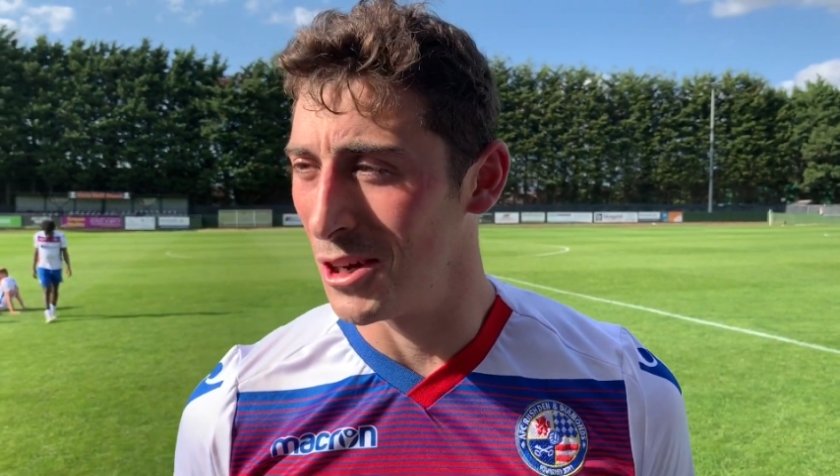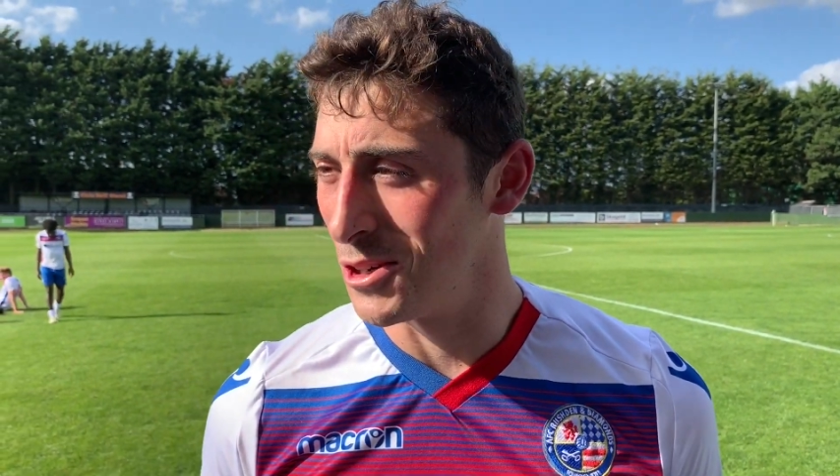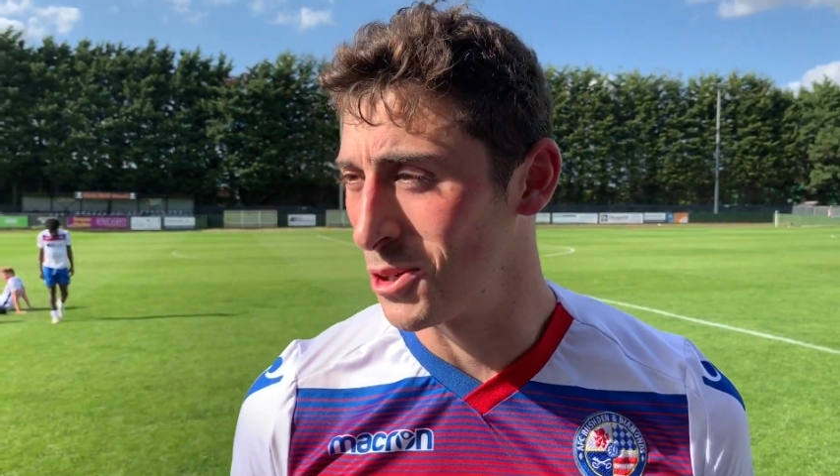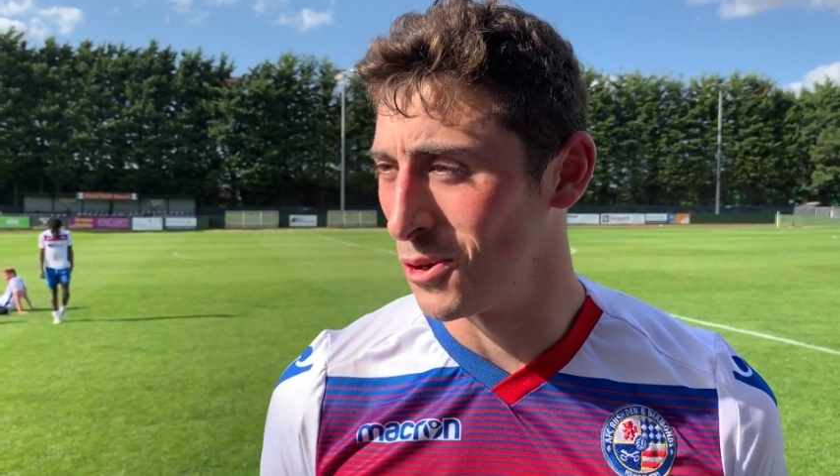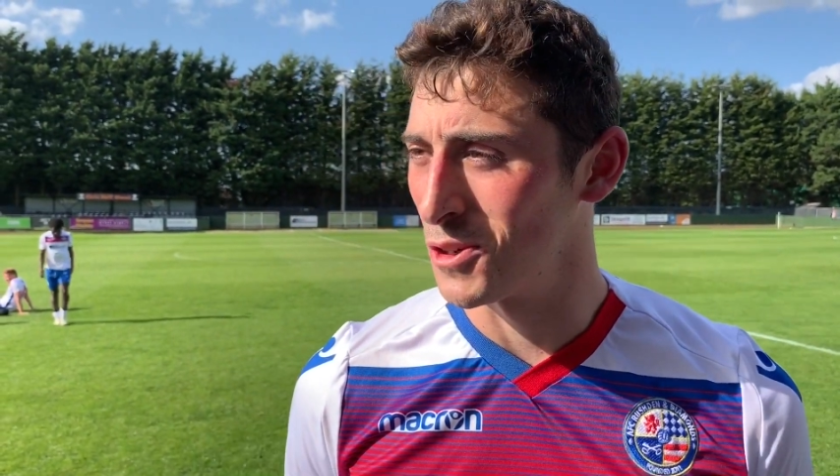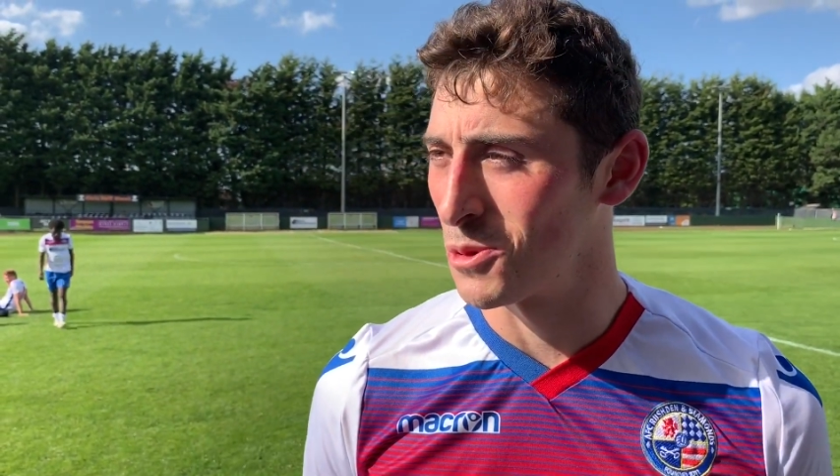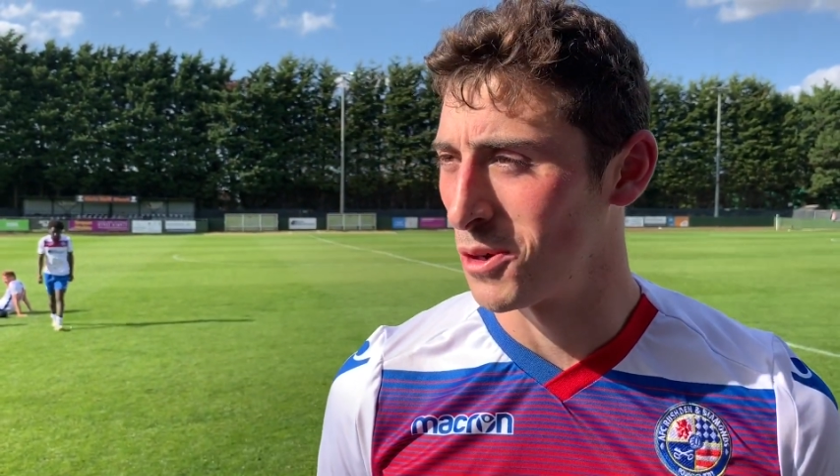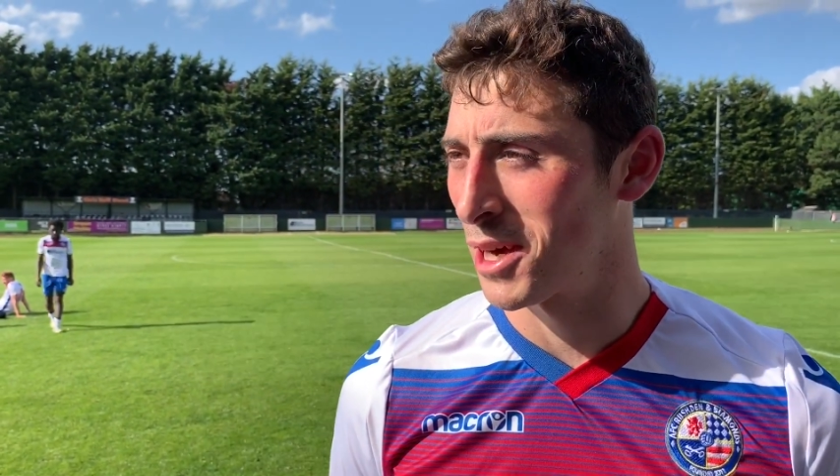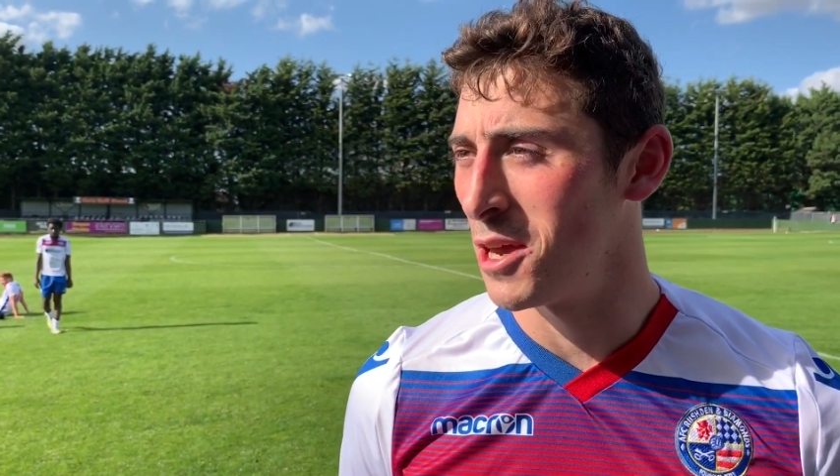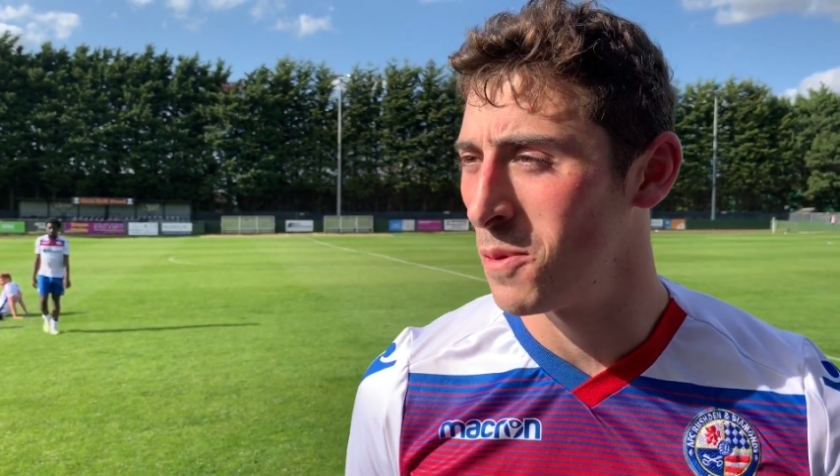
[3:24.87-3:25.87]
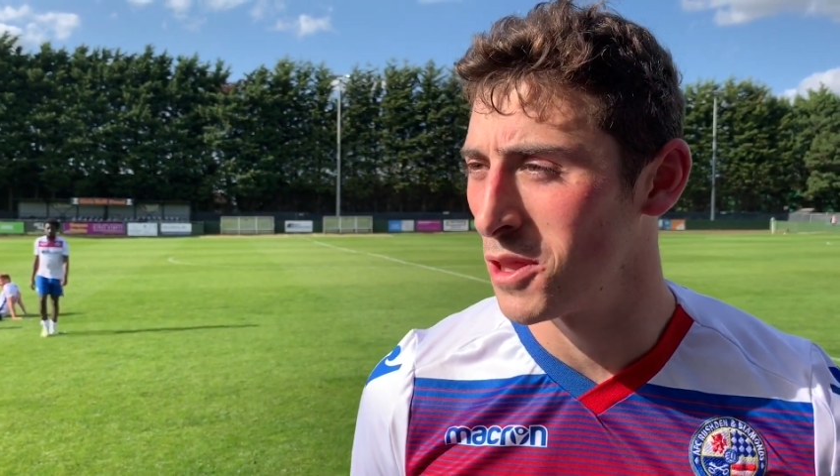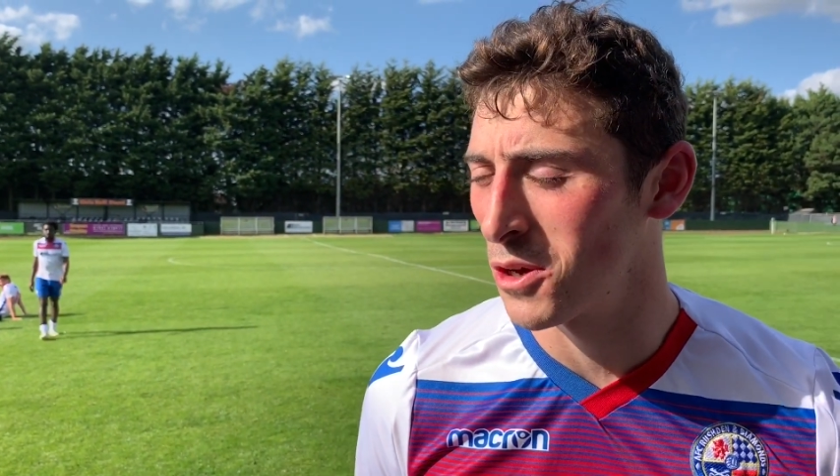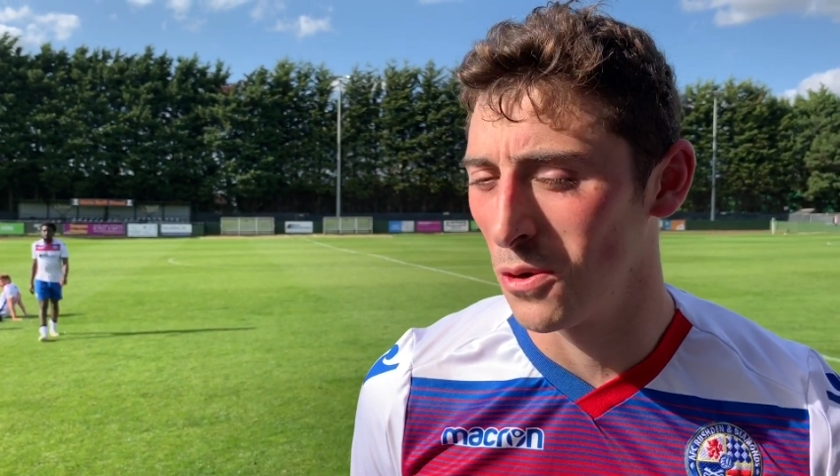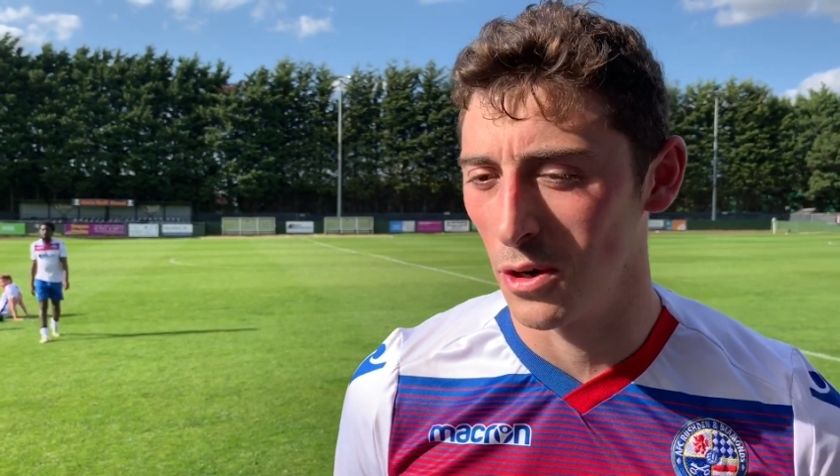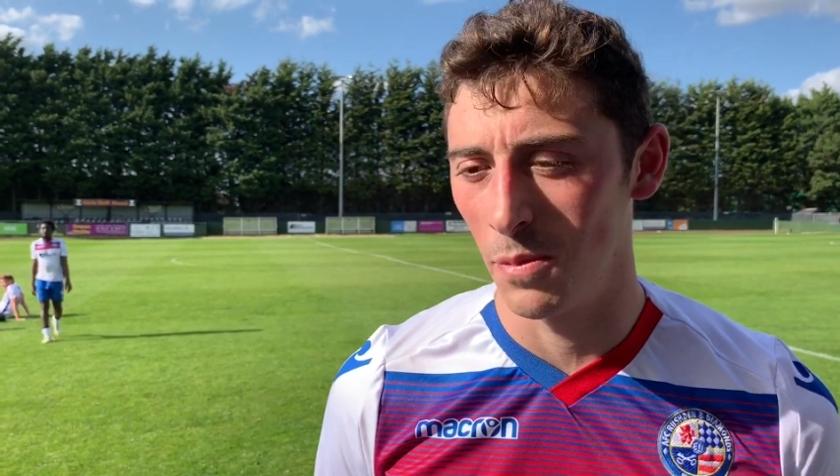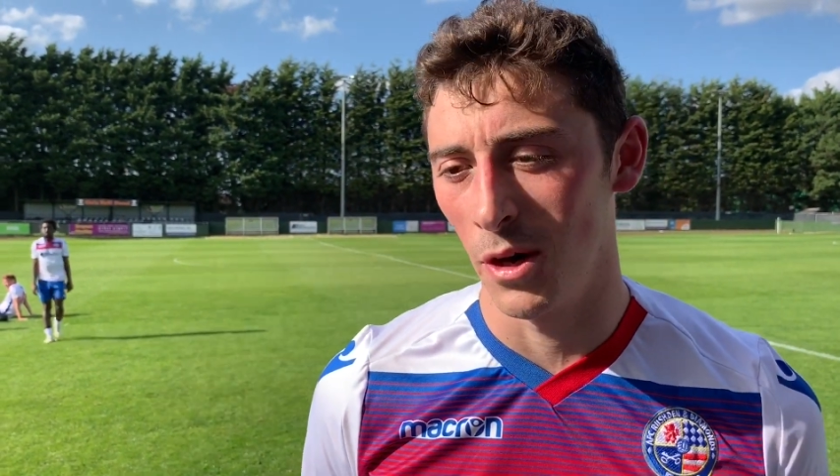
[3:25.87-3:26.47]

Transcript: you sort of just want to keep it in the corner,